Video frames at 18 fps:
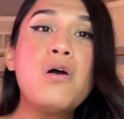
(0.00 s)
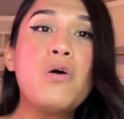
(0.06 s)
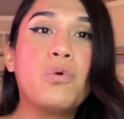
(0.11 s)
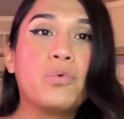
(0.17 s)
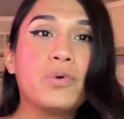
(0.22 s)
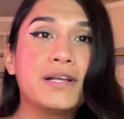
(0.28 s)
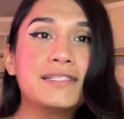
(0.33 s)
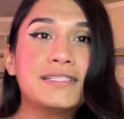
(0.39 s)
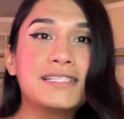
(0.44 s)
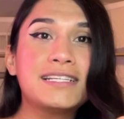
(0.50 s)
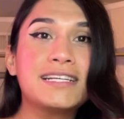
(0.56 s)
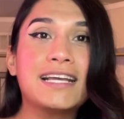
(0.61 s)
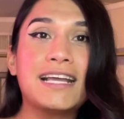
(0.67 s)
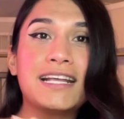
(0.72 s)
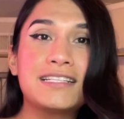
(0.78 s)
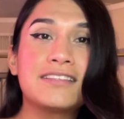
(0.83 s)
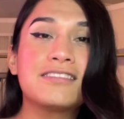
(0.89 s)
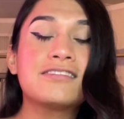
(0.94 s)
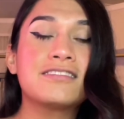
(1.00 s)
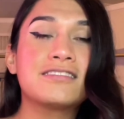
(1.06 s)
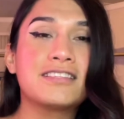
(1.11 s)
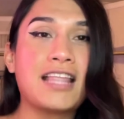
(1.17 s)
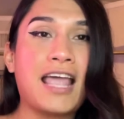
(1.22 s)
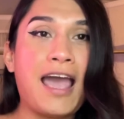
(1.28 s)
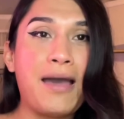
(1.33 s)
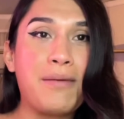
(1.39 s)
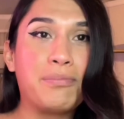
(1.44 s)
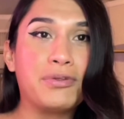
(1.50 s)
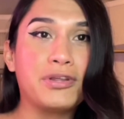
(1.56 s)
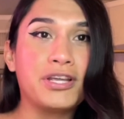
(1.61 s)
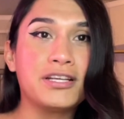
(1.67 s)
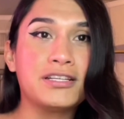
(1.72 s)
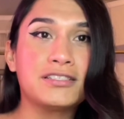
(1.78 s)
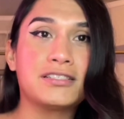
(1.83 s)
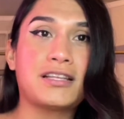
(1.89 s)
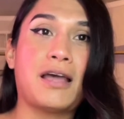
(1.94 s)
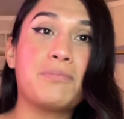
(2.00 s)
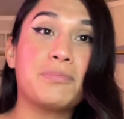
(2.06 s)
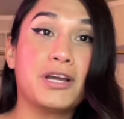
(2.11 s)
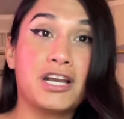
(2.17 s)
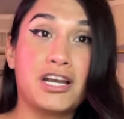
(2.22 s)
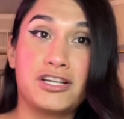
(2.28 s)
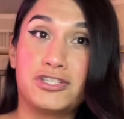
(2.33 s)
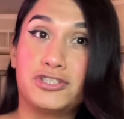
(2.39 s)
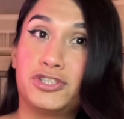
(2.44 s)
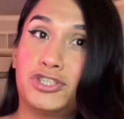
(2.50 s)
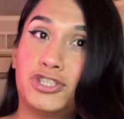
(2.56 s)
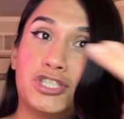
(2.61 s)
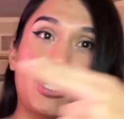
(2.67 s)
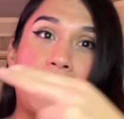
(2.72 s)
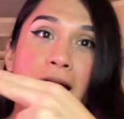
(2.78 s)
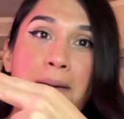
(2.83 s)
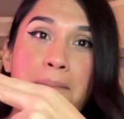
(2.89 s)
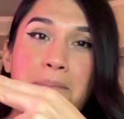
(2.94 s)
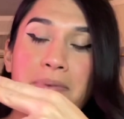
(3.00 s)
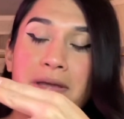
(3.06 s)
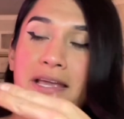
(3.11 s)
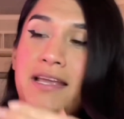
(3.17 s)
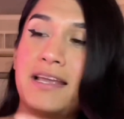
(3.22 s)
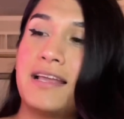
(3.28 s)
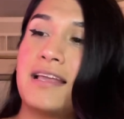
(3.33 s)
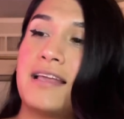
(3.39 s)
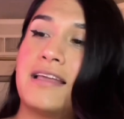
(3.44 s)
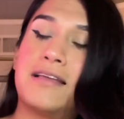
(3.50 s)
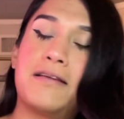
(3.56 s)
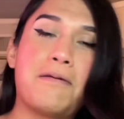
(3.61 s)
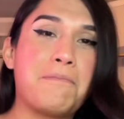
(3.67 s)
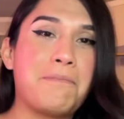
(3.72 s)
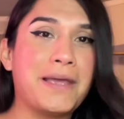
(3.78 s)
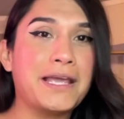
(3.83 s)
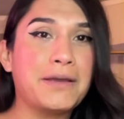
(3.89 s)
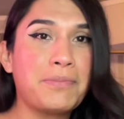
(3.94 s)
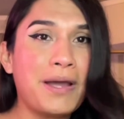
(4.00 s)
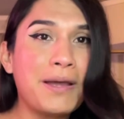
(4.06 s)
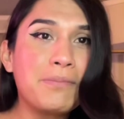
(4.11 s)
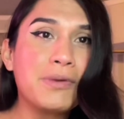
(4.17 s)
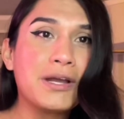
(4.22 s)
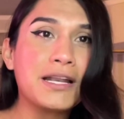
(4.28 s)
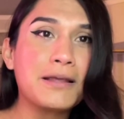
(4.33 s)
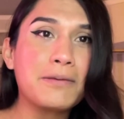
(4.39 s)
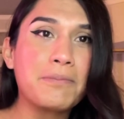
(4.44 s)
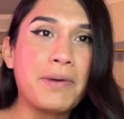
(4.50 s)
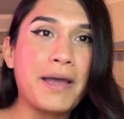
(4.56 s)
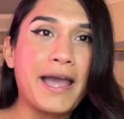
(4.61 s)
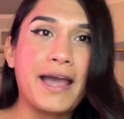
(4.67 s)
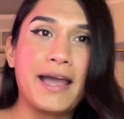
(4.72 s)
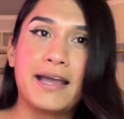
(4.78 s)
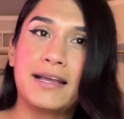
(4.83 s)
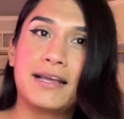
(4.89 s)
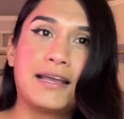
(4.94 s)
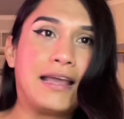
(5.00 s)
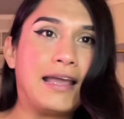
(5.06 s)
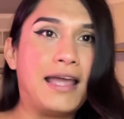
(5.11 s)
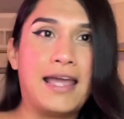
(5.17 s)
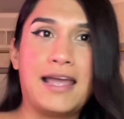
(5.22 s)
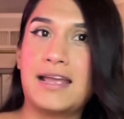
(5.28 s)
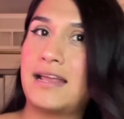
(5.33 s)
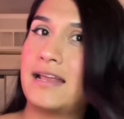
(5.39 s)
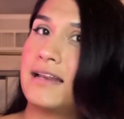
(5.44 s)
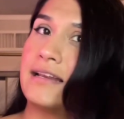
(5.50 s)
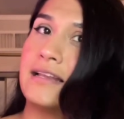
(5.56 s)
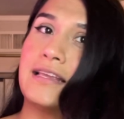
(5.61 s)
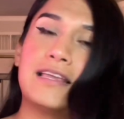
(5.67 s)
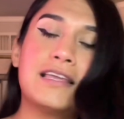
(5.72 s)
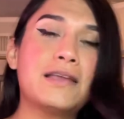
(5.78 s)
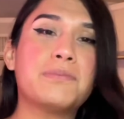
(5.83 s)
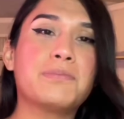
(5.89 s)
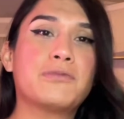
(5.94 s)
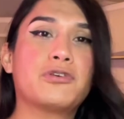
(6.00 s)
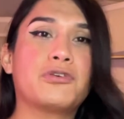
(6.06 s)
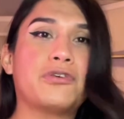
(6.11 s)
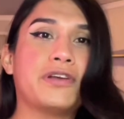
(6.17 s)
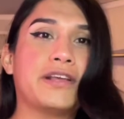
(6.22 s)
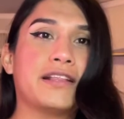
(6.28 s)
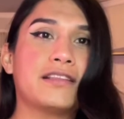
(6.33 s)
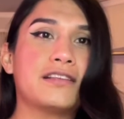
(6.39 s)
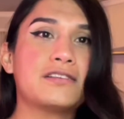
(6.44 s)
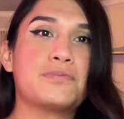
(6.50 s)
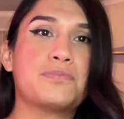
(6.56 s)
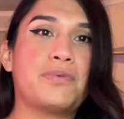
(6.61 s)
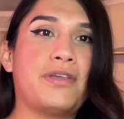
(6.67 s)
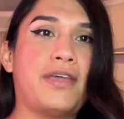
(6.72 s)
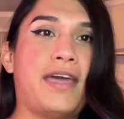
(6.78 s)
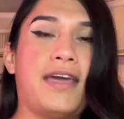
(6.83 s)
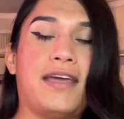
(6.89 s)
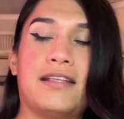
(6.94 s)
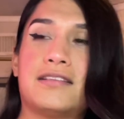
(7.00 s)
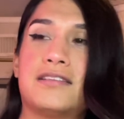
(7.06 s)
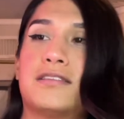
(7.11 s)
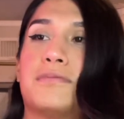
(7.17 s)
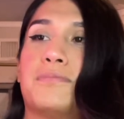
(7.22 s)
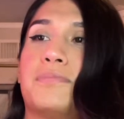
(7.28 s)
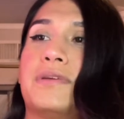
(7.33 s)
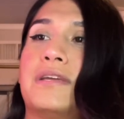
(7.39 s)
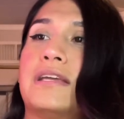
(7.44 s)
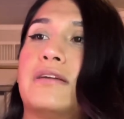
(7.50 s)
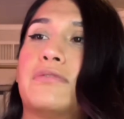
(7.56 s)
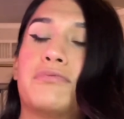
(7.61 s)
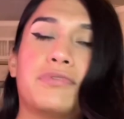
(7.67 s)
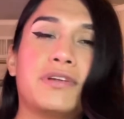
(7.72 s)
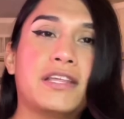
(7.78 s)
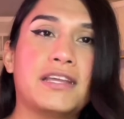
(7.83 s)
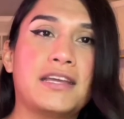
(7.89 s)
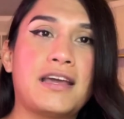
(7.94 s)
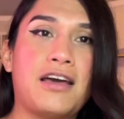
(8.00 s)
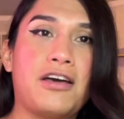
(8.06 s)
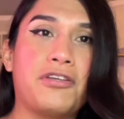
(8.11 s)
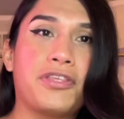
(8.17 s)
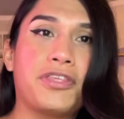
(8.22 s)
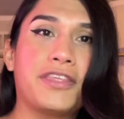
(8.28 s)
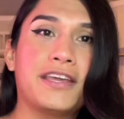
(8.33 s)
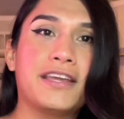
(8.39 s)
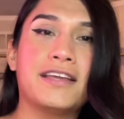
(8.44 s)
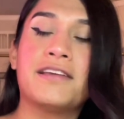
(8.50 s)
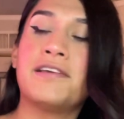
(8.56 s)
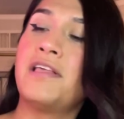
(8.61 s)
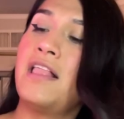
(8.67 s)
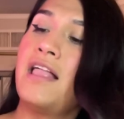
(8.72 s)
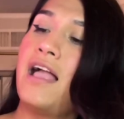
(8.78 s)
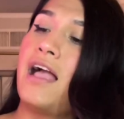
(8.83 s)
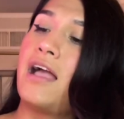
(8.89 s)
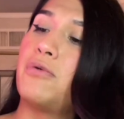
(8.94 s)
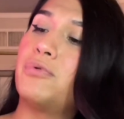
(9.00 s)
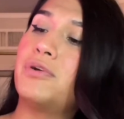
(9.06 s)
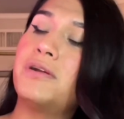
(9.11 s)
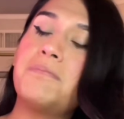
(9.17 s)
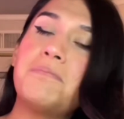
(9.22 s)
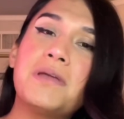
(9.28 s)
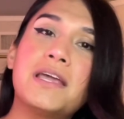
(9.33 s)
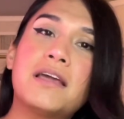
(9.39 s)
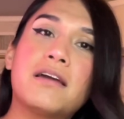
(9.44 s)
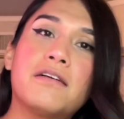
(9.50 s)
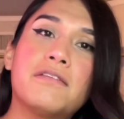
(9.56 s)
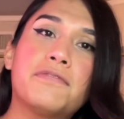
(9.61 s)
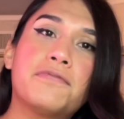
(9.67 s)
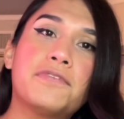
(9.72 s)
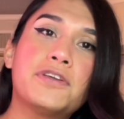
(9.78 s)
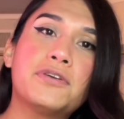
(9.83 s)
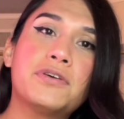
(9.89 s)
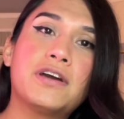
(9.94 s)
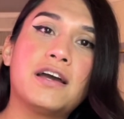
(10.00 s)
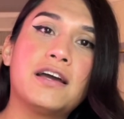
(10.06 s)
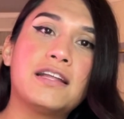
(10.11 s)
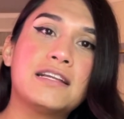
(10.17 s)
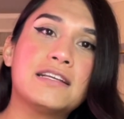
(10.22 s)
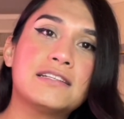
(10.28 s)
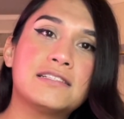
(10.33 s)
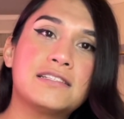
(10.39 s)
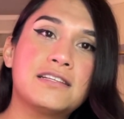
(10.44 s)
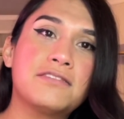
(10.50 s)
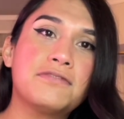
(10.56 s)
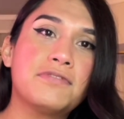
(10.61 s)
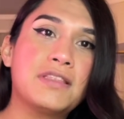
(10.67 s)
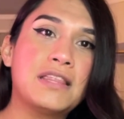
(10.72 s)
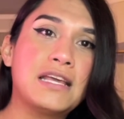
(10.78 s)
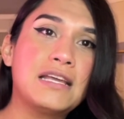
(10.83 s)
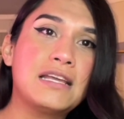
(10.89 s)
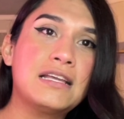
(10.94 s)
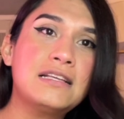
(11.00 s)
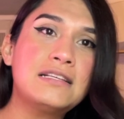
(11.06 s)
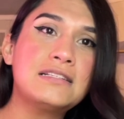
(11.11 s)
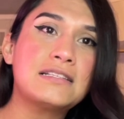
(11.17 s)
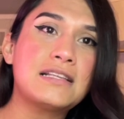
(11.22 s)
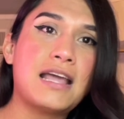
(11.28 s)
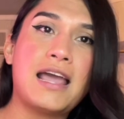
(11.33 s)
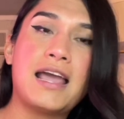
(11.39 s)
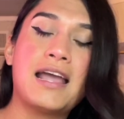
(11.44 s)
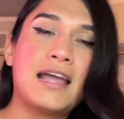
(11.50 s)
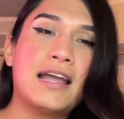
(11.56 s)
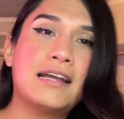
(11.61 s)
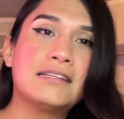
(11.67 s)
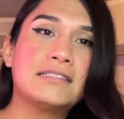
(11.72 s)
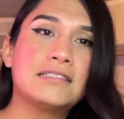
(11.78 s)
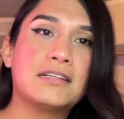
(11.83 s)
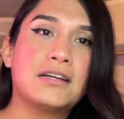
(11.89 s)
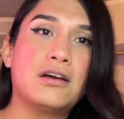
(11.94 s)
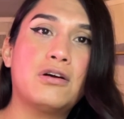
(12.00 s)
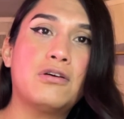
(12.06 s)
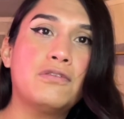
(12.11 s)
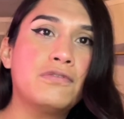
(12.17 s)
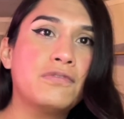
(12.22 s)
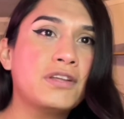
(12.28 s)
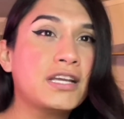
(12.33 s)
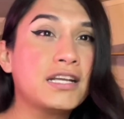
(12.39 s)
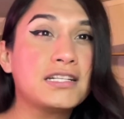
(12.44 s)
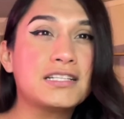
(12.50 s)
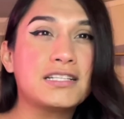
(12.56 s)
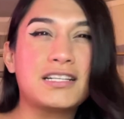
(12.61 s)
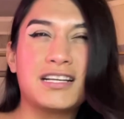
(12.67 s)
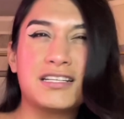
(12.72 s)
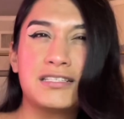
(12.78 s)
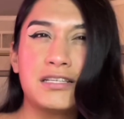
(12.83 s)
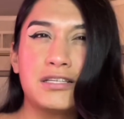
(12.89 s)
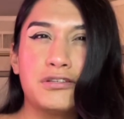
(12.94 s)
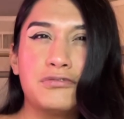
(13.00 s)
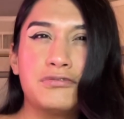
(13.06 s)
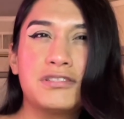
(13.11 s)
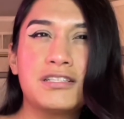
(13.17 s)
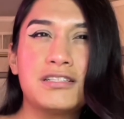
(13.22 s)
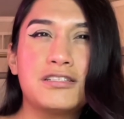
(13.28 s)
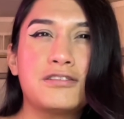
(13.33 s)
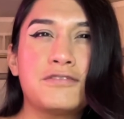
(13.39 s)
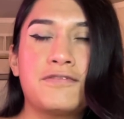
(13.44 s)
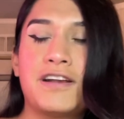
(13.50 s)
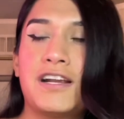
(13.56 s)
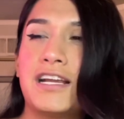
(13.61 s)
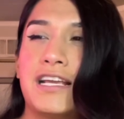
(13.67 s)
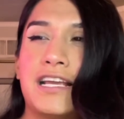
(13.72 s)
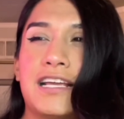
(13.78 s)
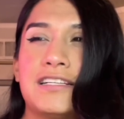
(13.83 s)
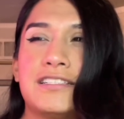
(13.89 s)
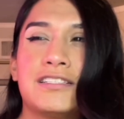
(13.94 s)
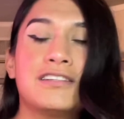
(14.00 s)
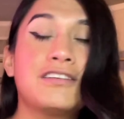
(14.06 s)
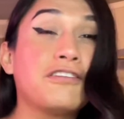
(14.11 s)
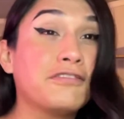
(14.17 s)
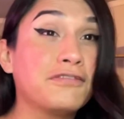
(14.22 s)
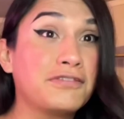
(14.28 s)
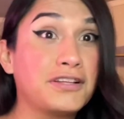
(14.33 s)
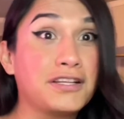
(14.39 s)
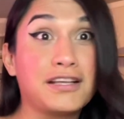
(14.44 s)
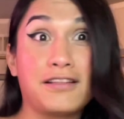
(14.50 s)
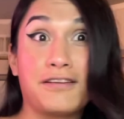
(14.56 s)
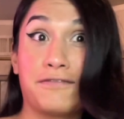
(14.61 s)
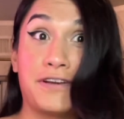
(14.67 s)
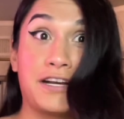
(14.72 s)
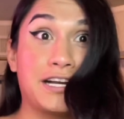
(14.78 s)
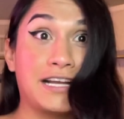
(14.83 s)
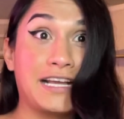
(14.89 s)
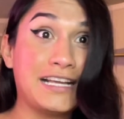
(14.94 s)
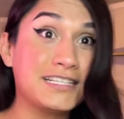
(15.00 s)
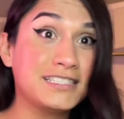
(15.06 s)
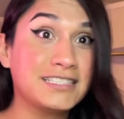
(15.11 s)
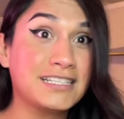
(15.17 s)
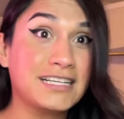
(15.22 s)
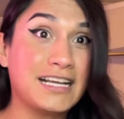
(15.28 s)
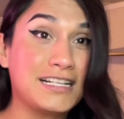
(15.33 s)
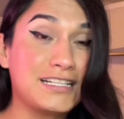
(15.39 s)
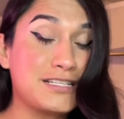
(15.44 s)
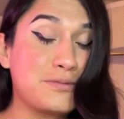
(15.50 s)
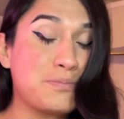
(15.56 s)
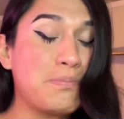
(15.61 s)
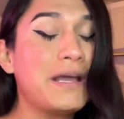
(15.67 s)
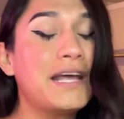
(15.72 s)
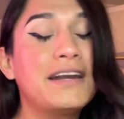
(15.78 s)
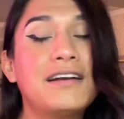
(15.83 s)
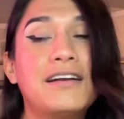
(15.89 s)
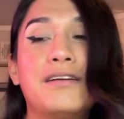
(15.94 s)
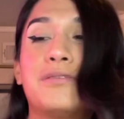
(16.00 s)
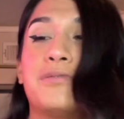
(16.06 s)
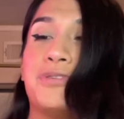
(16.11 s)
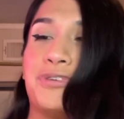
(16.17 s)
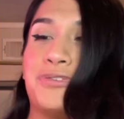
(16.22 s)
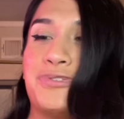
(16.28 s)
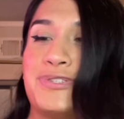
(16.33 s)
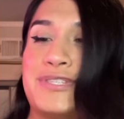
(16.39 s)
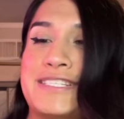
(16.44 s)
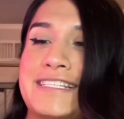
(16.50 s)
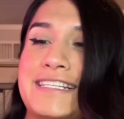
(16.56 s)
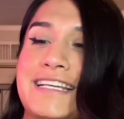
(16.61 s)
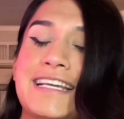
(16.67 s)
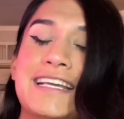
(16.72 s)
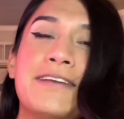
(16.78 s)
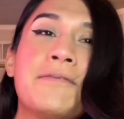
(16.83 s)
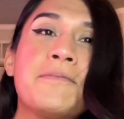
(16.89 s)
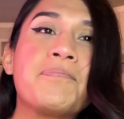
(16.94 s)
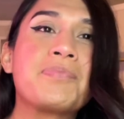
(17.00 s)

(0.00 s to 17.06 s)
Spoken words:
Once it gets established, I'm gonna chop it, make my money back, and keep growing this plant to be really healthy. I want to make a few cuttings of this, and hopefully it doesn't lose its variegation. Hopefully the variegation gets better, we'll see.